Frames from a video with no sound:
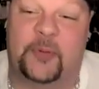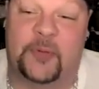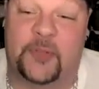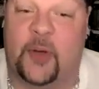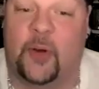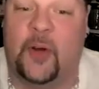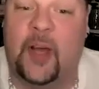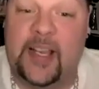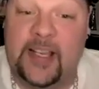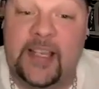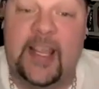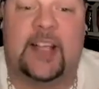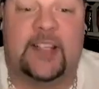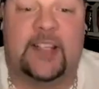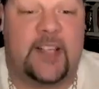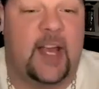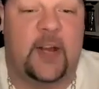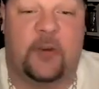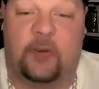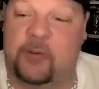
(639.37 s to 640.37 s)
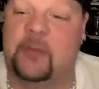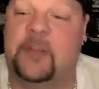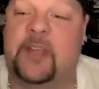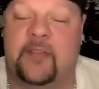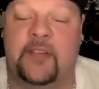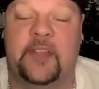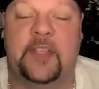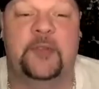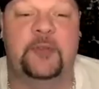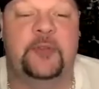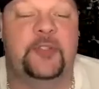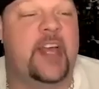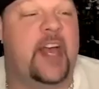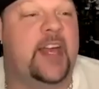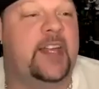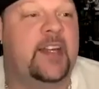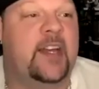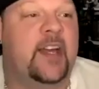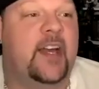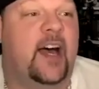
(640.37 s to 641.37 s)
So yes, I agree with everything you
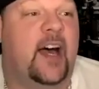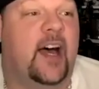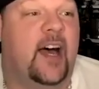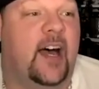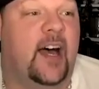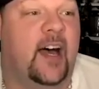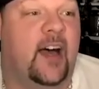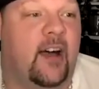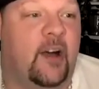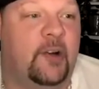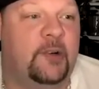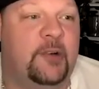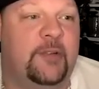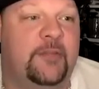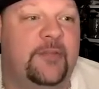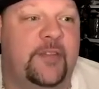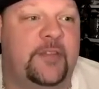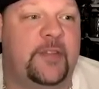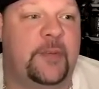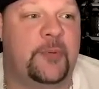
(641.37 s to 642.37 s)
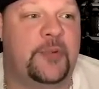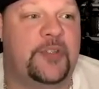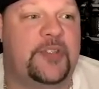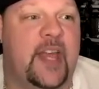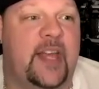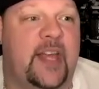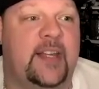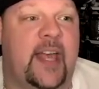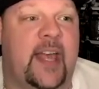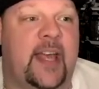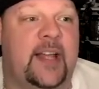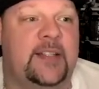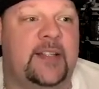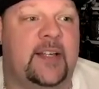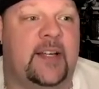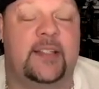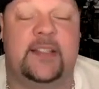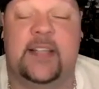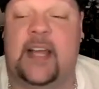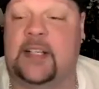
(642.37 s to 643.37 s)
said, 150%.
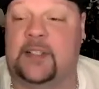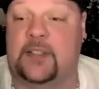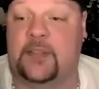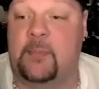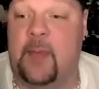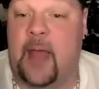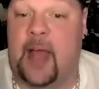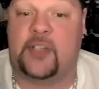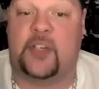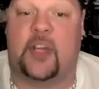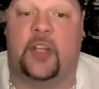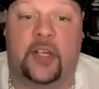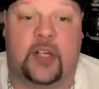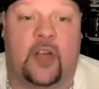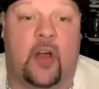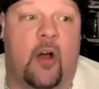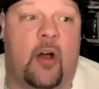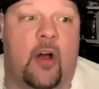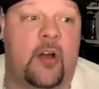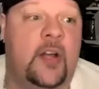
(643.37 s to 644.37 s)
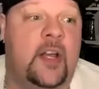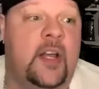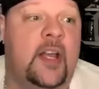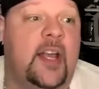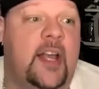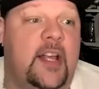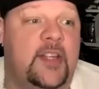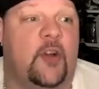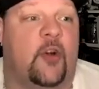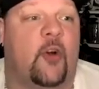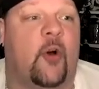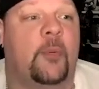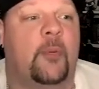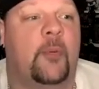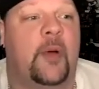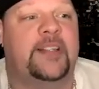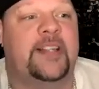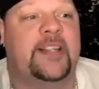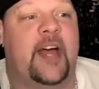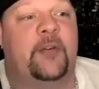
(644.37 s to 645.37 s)
And next match on the card is our
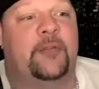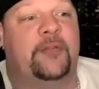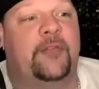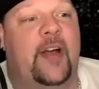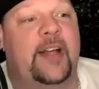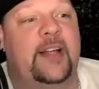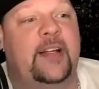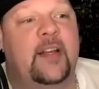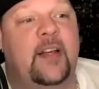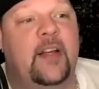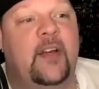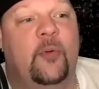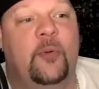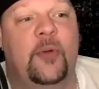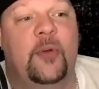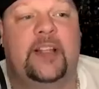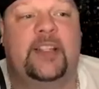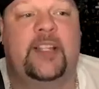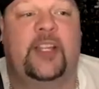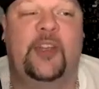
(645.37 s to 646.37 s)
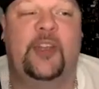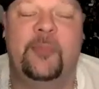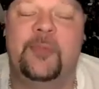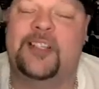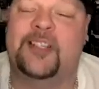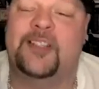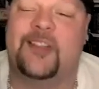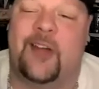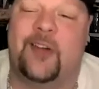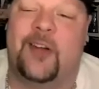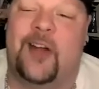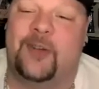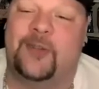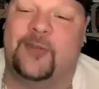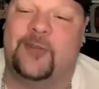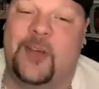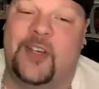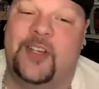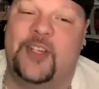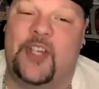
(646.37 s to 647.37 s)
openweight title fight. We got the human slaughterhouse,
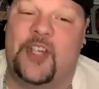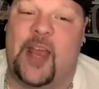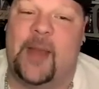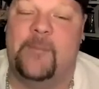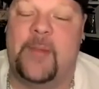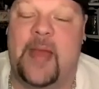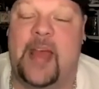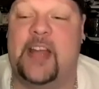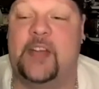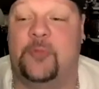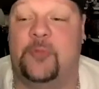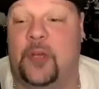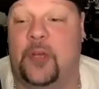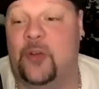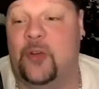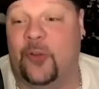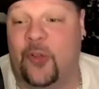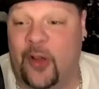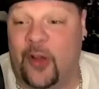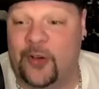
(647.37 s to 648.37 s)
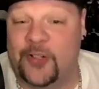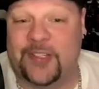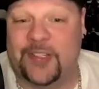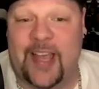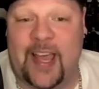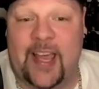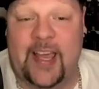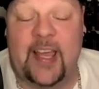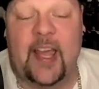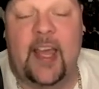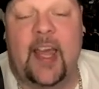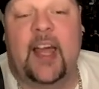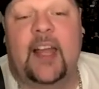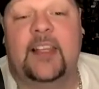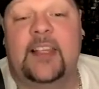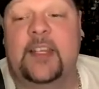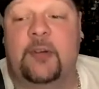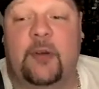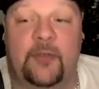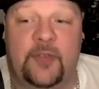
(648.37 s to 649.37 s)
Ricky and Page. We can no longer say
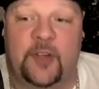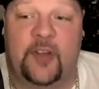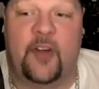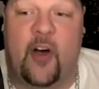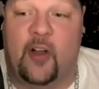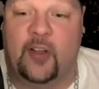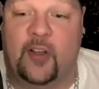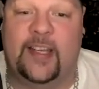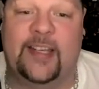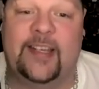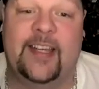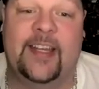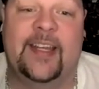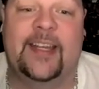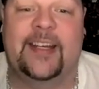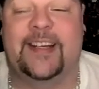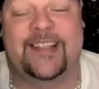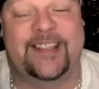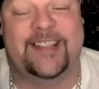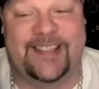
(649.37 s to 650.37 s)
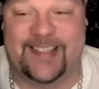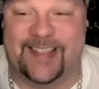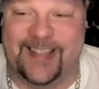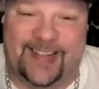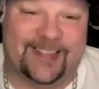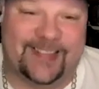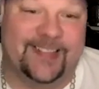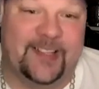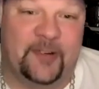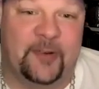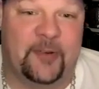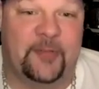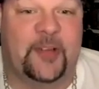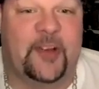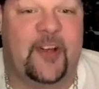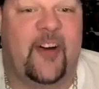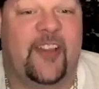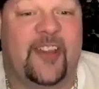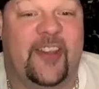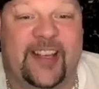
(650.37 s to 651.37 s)
leader of the calling because he's not the leader of the
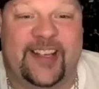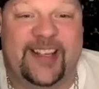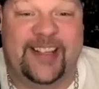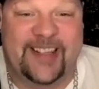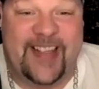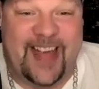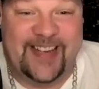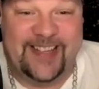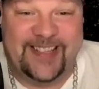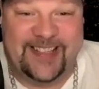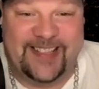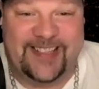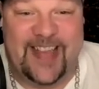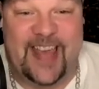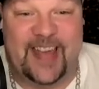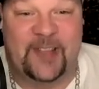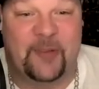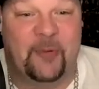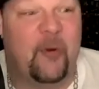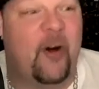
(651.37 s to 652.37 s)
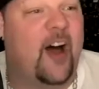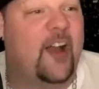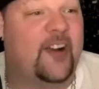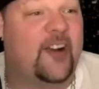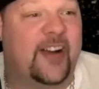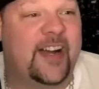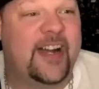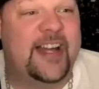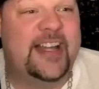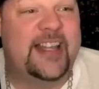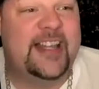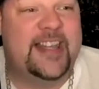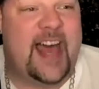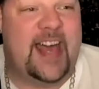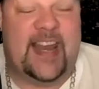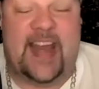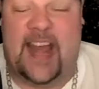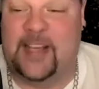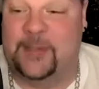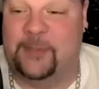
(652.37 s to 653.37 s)
calling. That is dead in the water. That
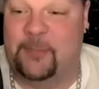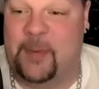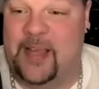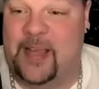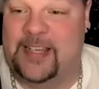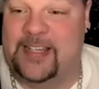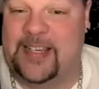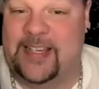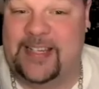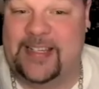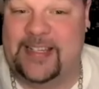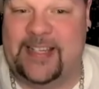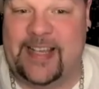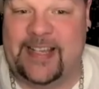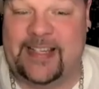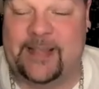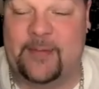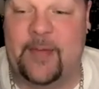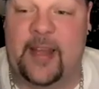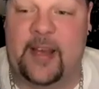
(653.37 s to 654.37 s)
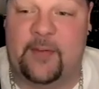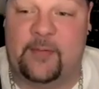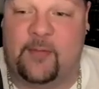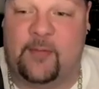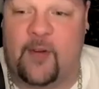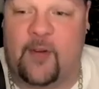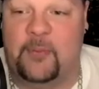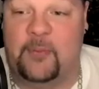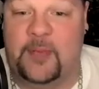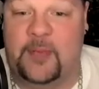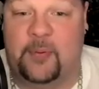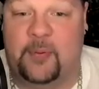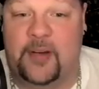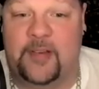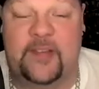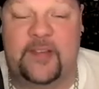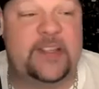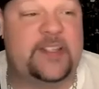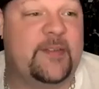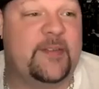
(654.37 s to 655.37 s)
has been decimated from the
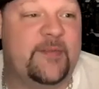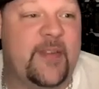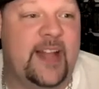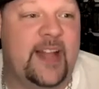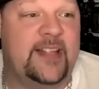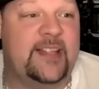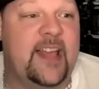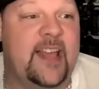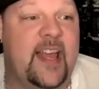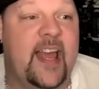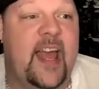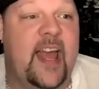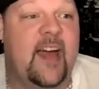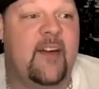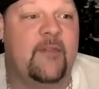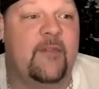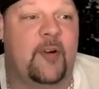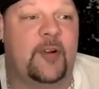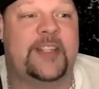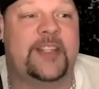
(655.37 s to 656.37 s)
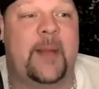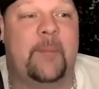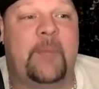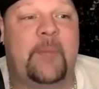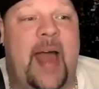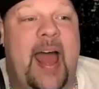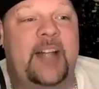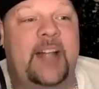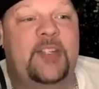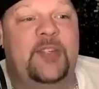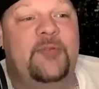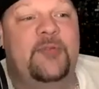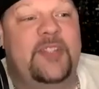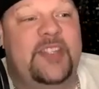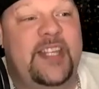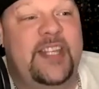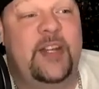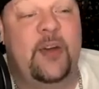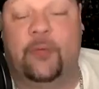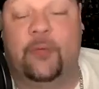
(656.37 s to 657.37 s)
previous event versus a bad dude
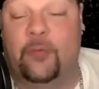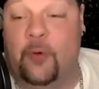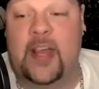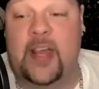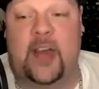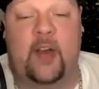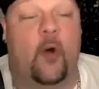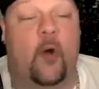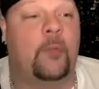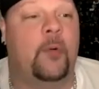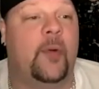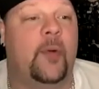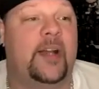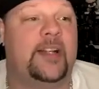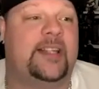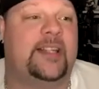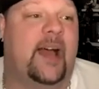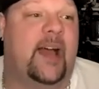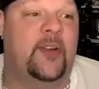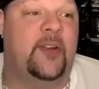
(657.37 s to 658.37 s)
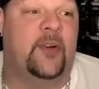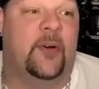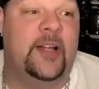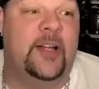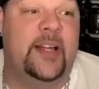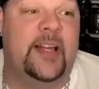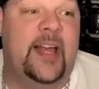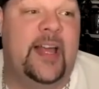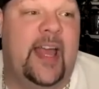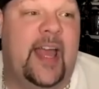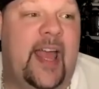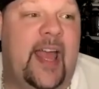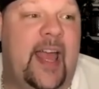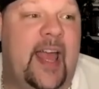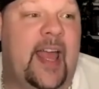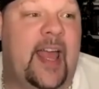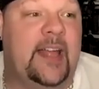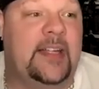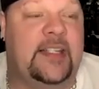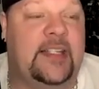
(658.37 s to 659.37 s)
Tito for that openweight title.
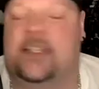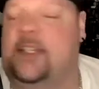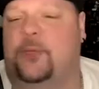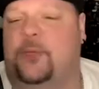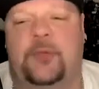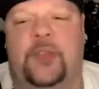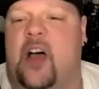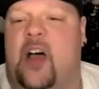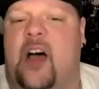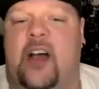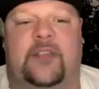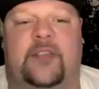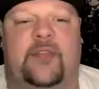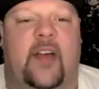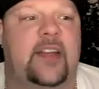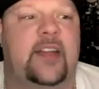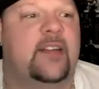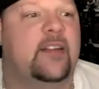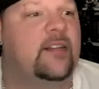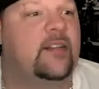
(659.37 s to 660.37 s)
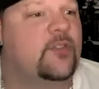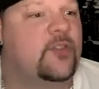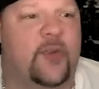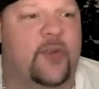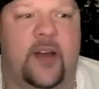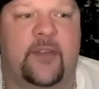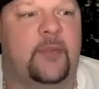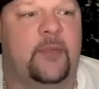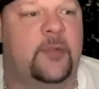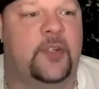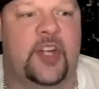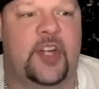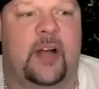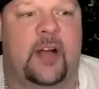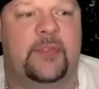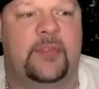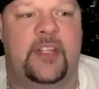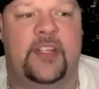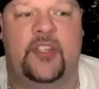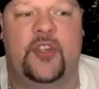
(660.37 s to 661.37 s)
And this was a hoss fight straight from the
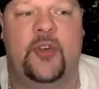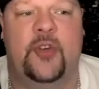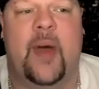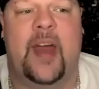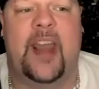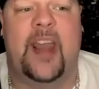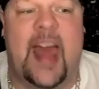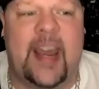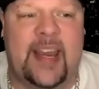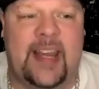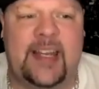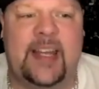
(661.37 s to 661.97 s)
jump. These two went at it.